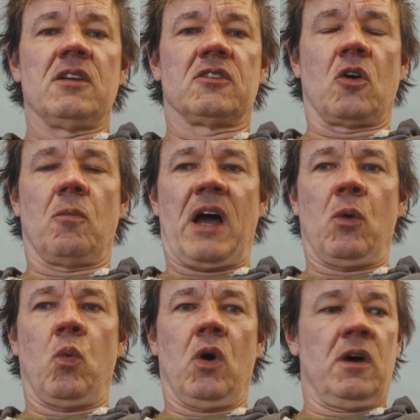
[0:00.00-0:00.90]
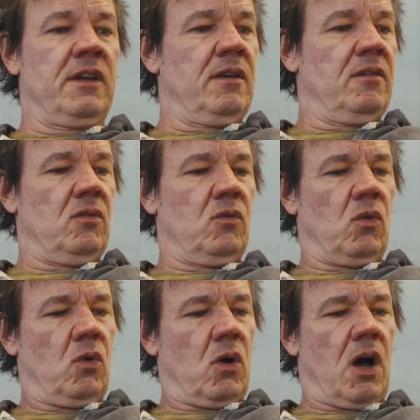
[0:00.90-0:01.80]
So my one
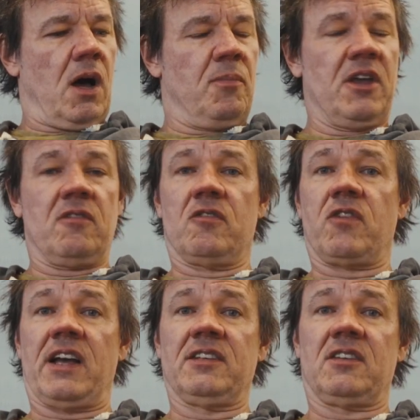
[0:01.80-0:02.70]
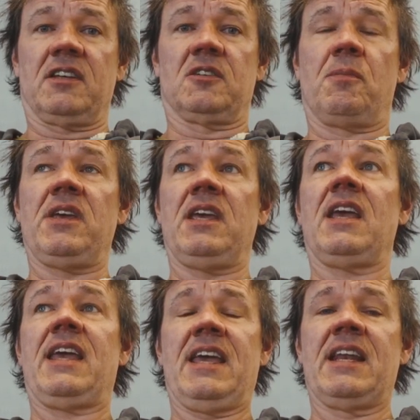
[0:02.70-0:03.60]
bit of advice is
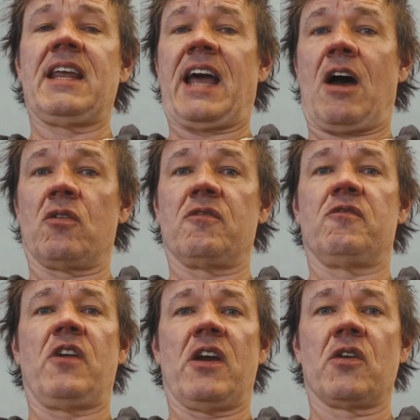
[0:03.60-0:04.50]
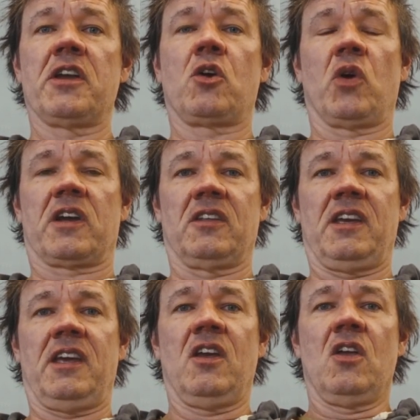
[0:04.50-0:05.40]
be in and out very
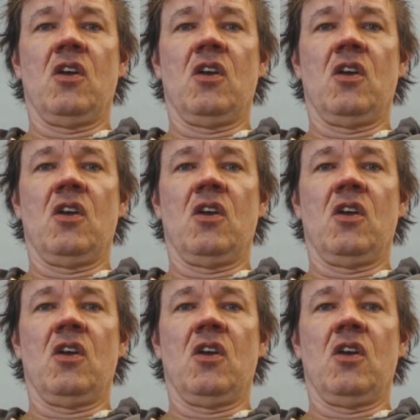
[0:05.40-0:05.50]
quickly